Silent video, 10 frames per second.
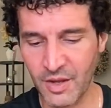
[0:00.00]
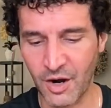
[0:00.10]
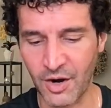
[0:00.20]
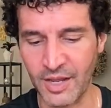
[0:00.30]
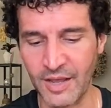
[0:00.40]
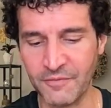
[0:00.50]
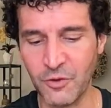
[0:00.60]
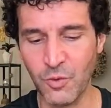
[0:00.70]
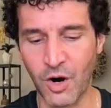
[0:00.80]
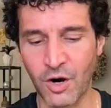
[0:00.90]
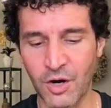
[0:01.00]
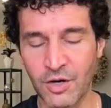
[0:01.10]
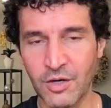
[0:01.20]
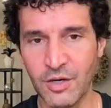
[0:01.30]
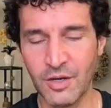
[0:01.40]
All right, if you
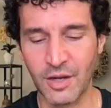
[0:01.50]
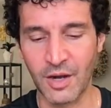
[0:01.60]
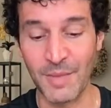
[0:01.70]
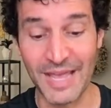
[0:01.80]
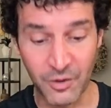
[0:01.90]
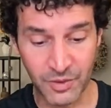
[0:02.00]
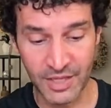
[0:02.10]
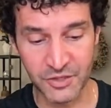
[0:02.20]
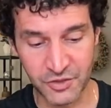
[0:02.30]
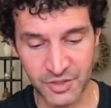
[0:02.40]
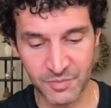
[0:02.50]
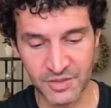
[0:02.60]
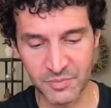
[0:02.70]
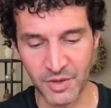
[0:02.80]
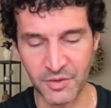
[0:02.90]
are in a relationship
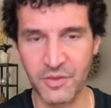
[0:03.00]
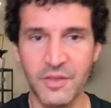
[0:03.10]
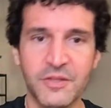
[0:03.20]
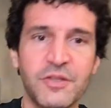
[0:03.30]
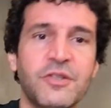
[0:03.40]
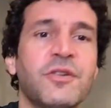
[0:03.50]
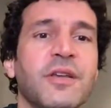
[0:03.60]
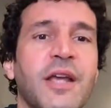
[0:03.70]
this month, let's just turn the